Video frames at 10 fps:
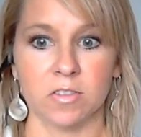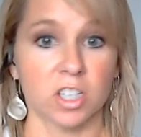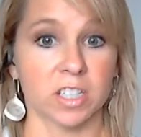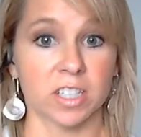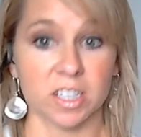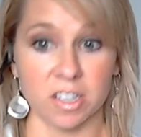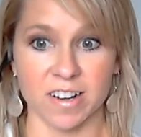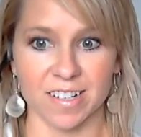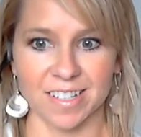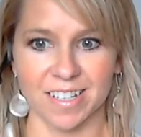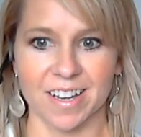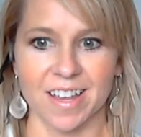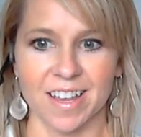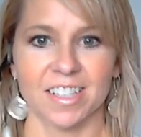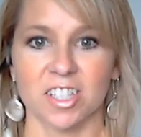just start
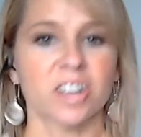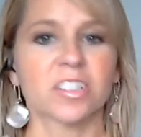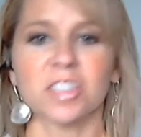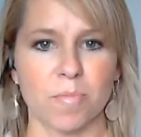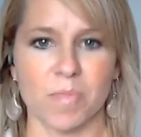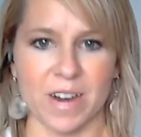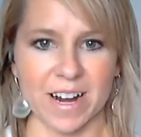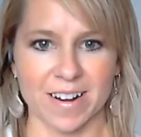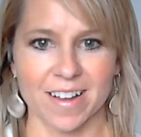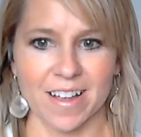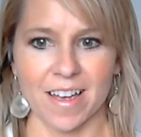somewhere.